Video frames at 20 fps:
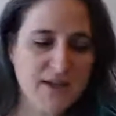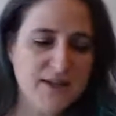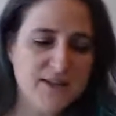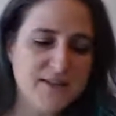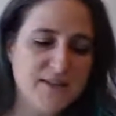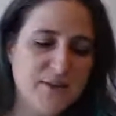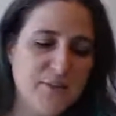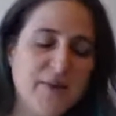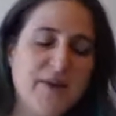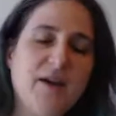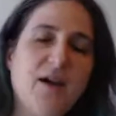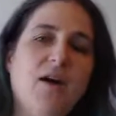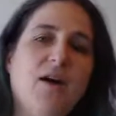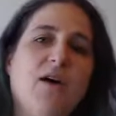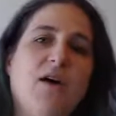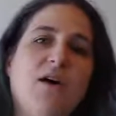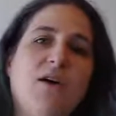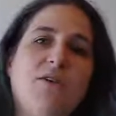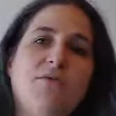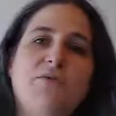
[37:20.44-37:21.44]
So we
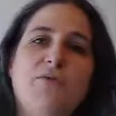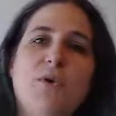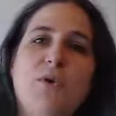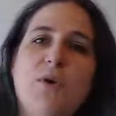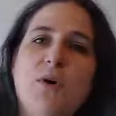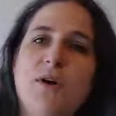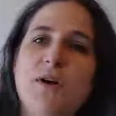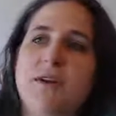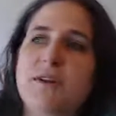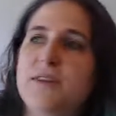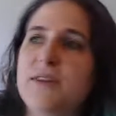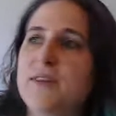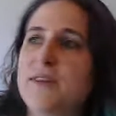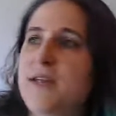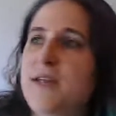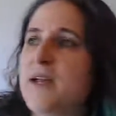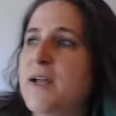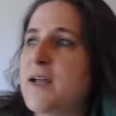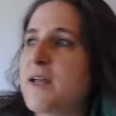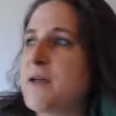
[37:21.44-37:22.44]
call forth
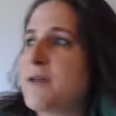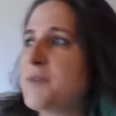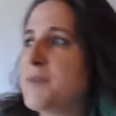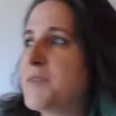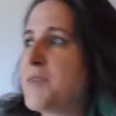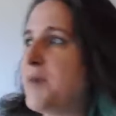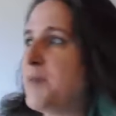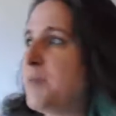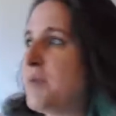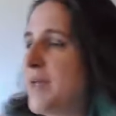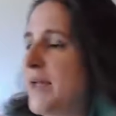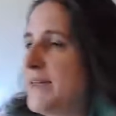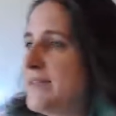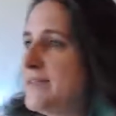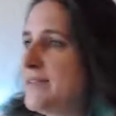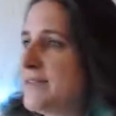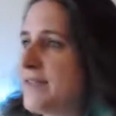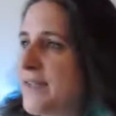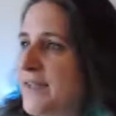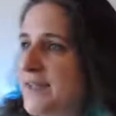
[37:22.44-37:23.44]
the
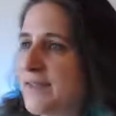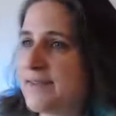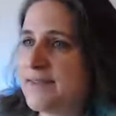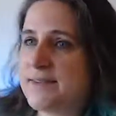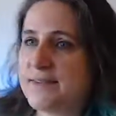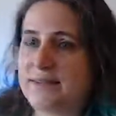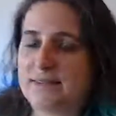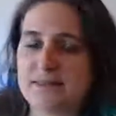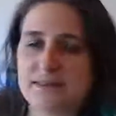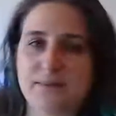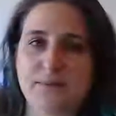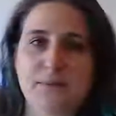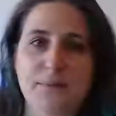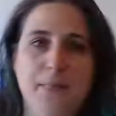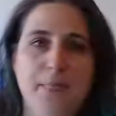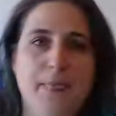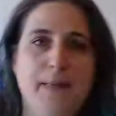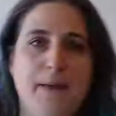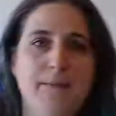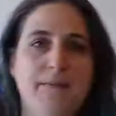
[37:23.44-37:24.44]
blessings
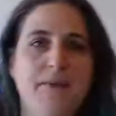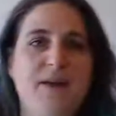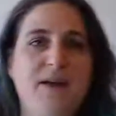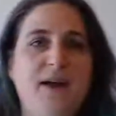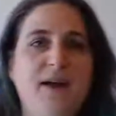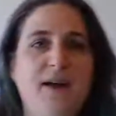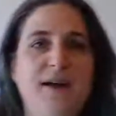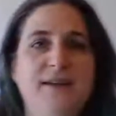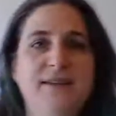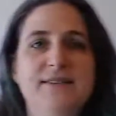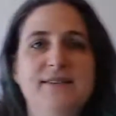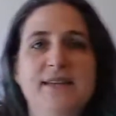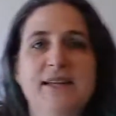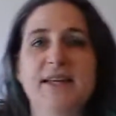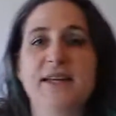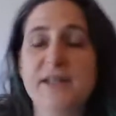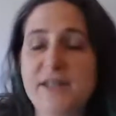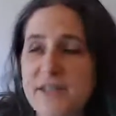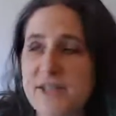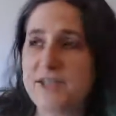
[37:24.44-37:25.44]
because
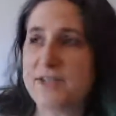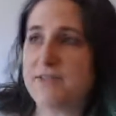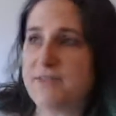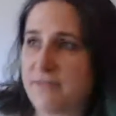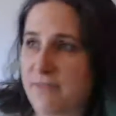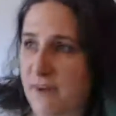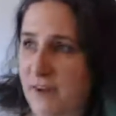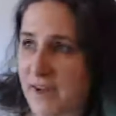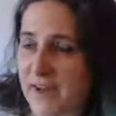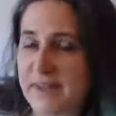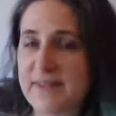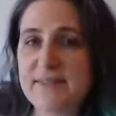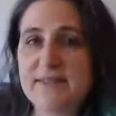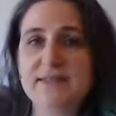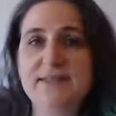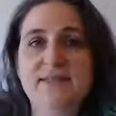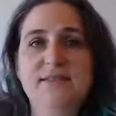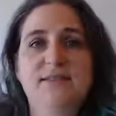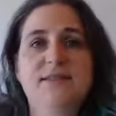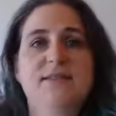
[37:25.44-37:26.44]
each of
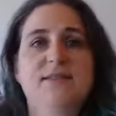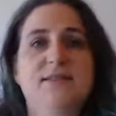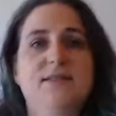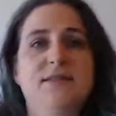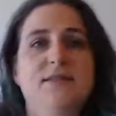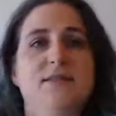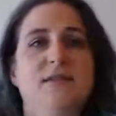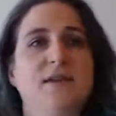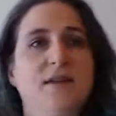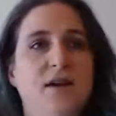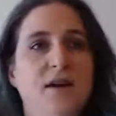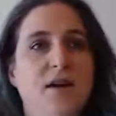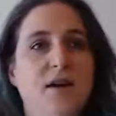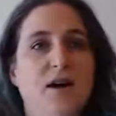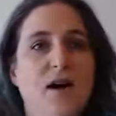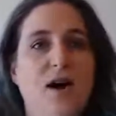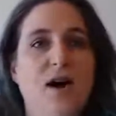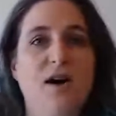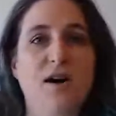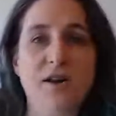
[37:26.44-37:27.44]
us
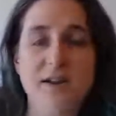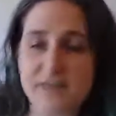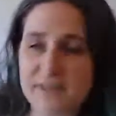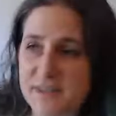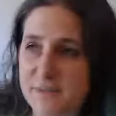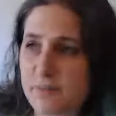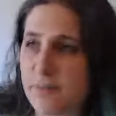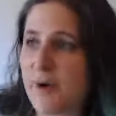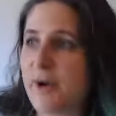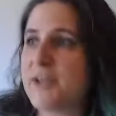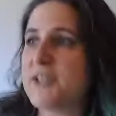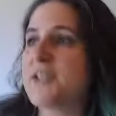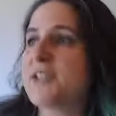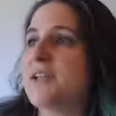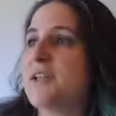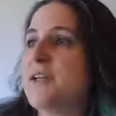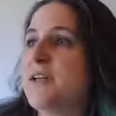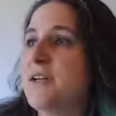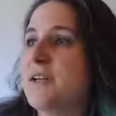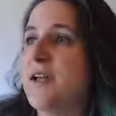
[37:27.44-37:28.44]
are an
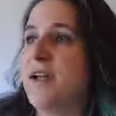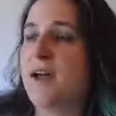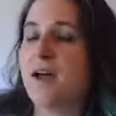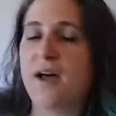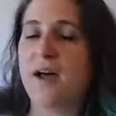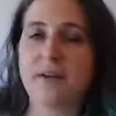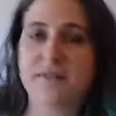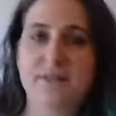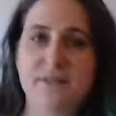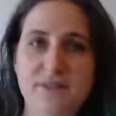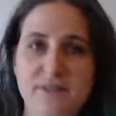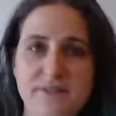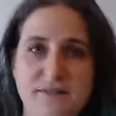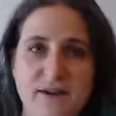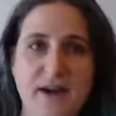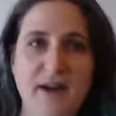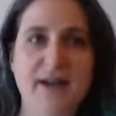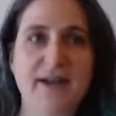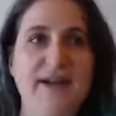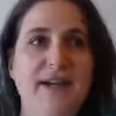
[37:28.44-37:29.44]
expression of the
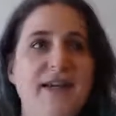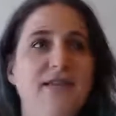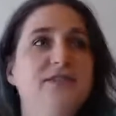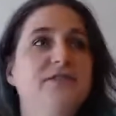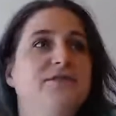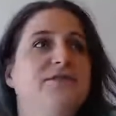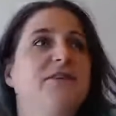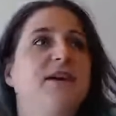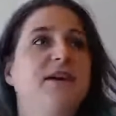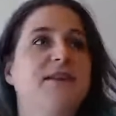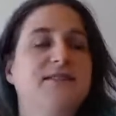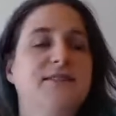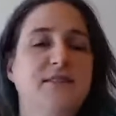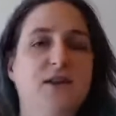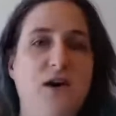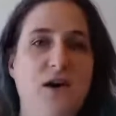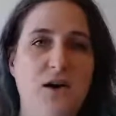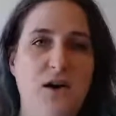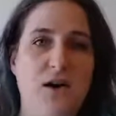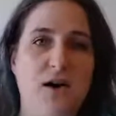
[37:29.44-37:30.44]
divine. Each of us
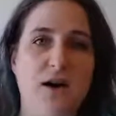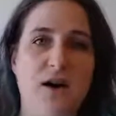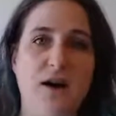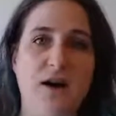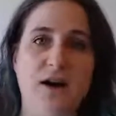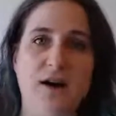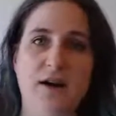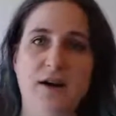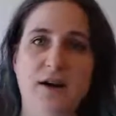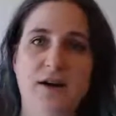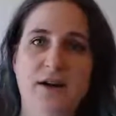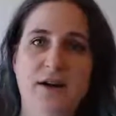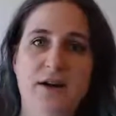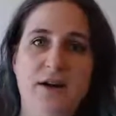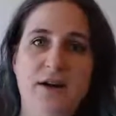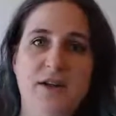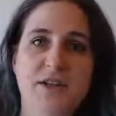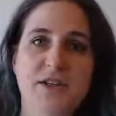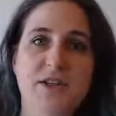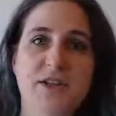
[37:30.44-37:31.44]
are
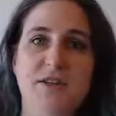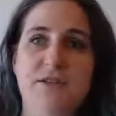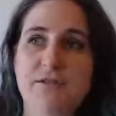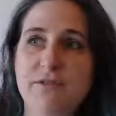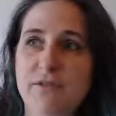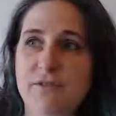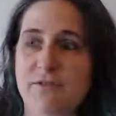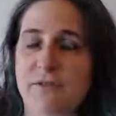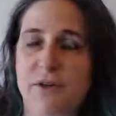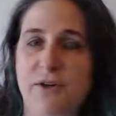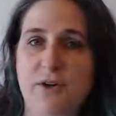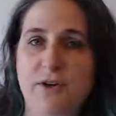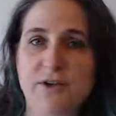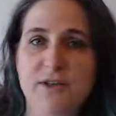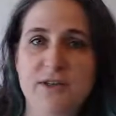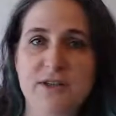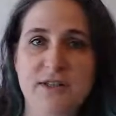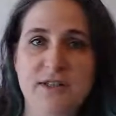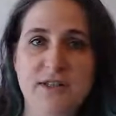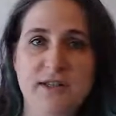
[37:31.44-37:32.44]
the
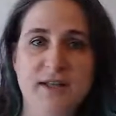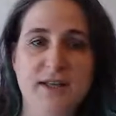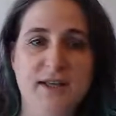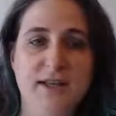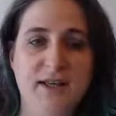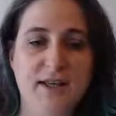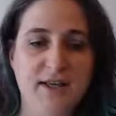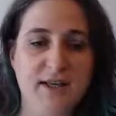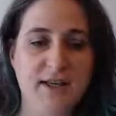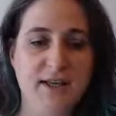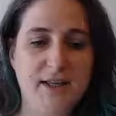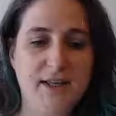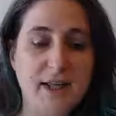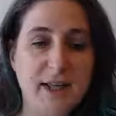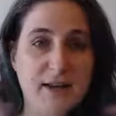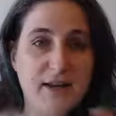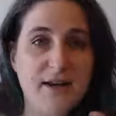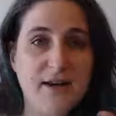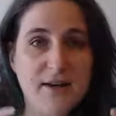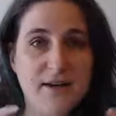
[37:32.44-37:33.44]
universe
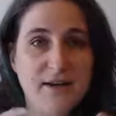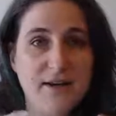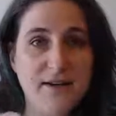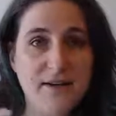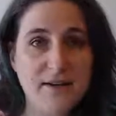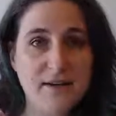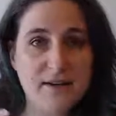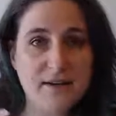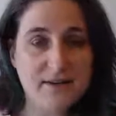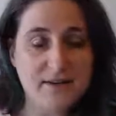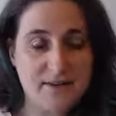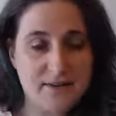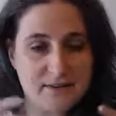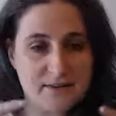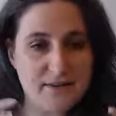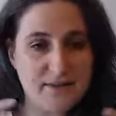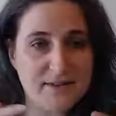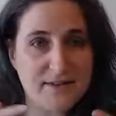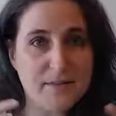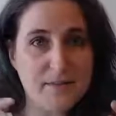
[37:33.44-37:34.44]
in
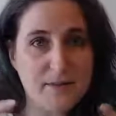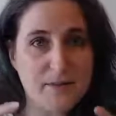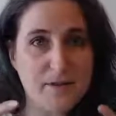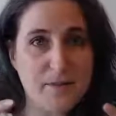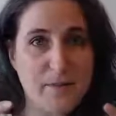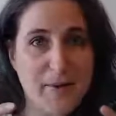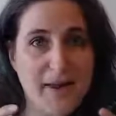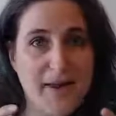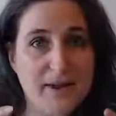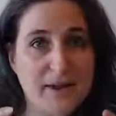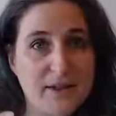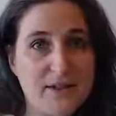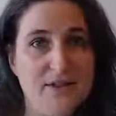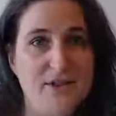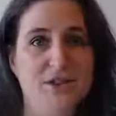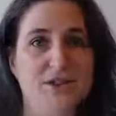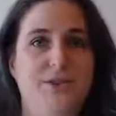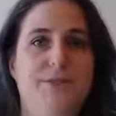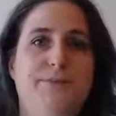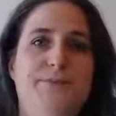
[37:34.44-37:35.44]
this little
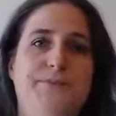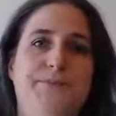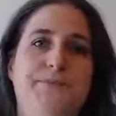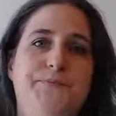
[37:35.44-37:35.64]
package.